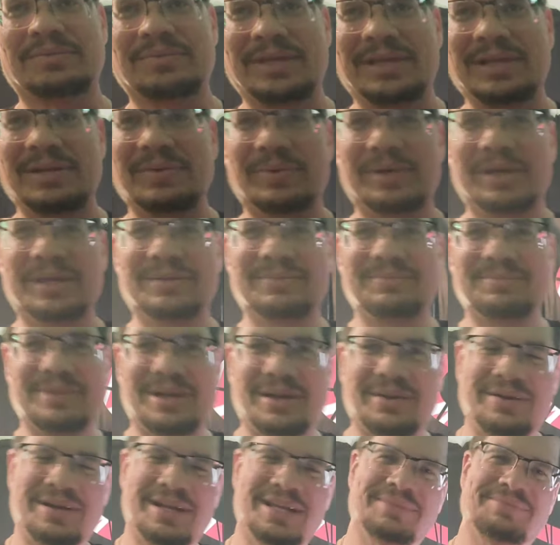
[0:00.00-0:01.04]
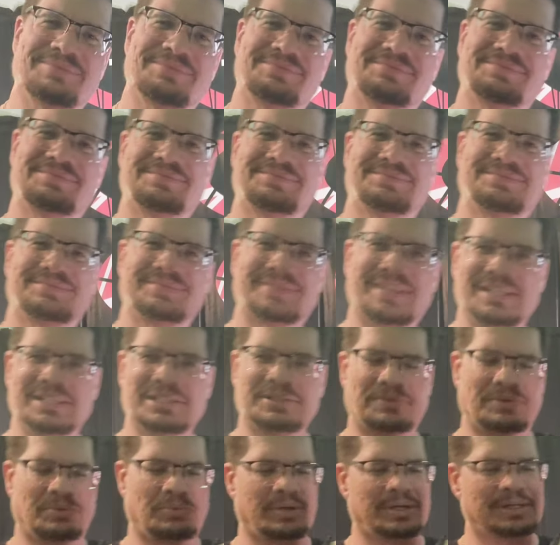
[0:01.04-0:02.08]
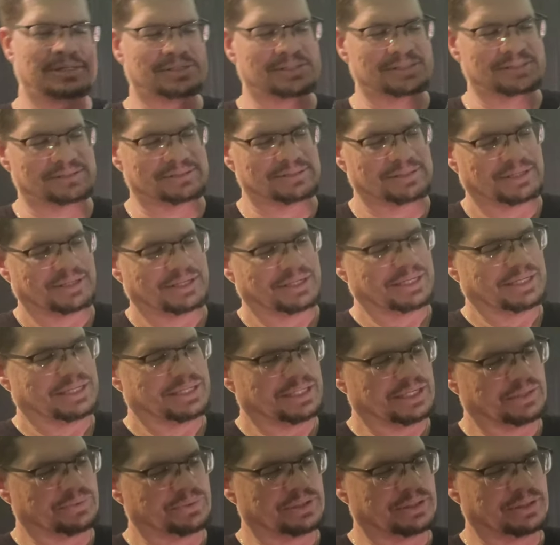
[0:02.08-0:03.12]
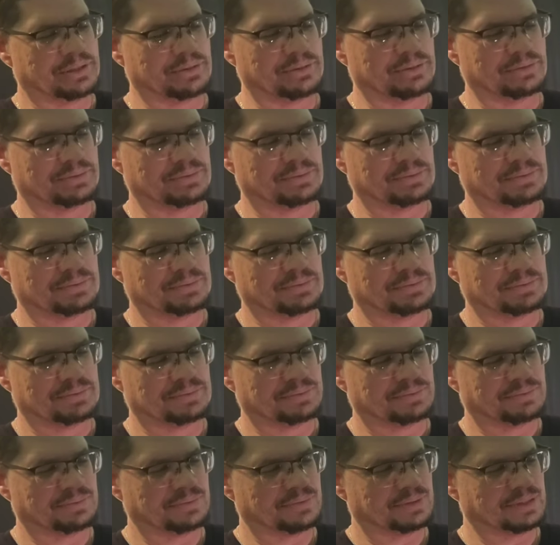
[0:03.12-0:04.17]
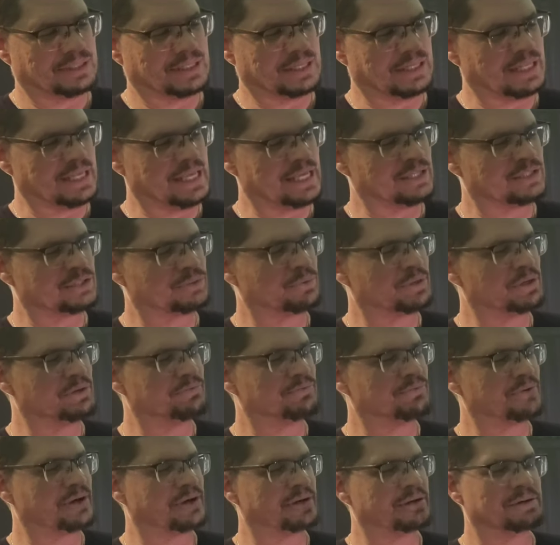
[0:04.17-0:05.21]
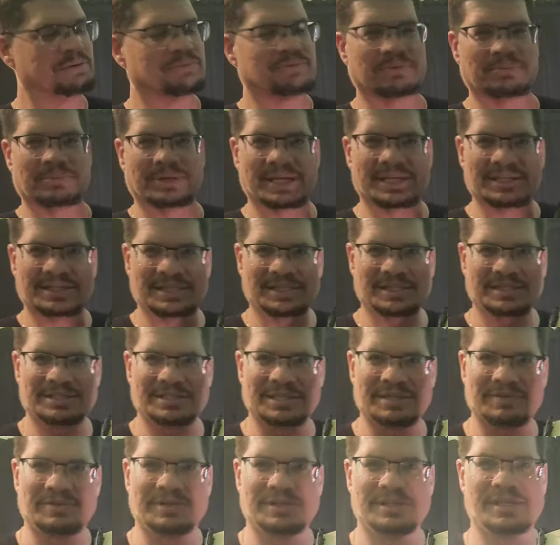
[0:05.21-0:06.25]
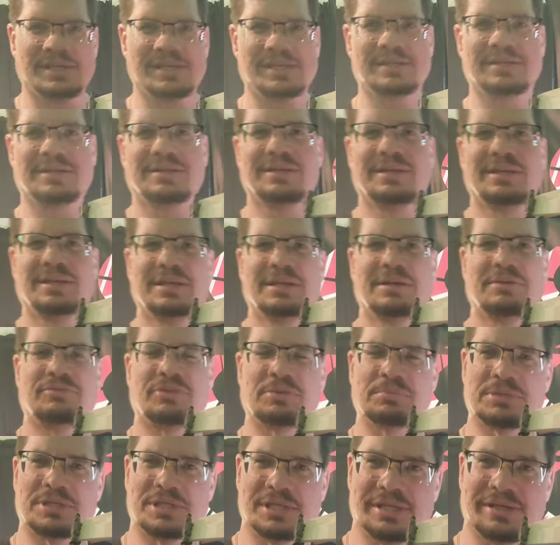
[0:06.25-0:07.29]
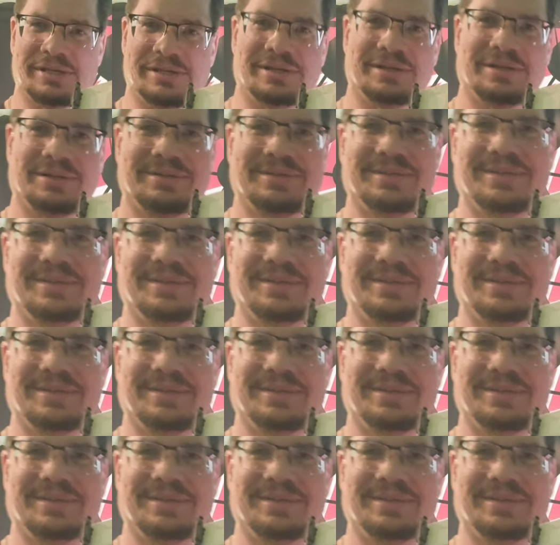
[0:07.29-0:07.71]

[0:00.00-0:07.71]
anyway, all right, thanks for watching. There we go, an X-Wing fighter from 1978 from Kenner